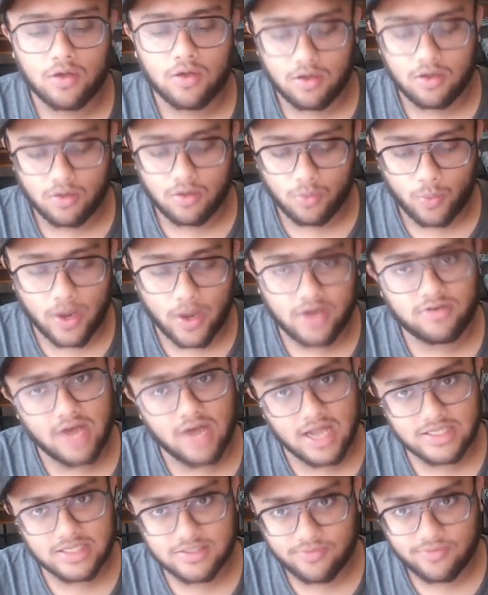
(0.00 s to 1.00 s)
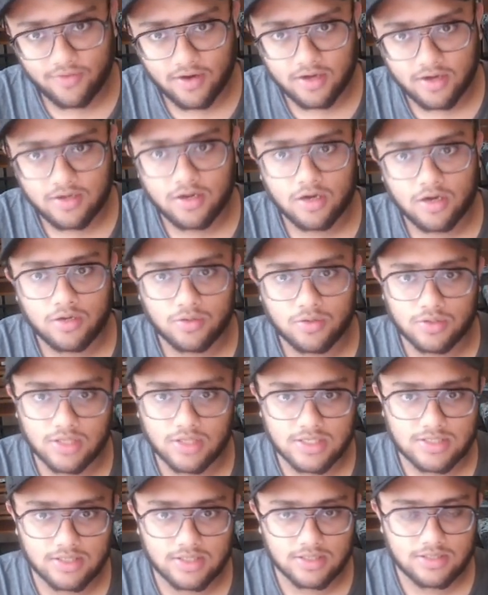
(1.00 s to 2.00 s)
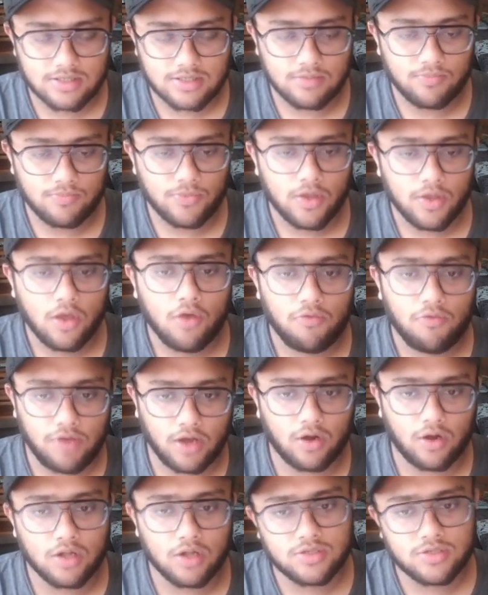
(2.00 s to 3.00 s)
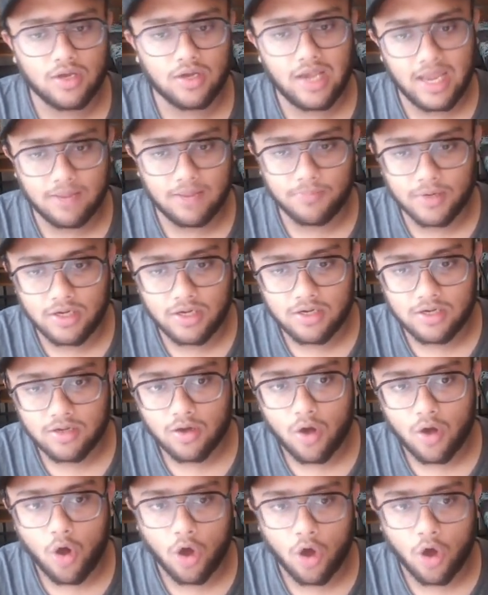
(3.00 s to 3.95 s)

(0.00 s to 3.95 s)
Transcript: were transferred to this system. We had also labeled all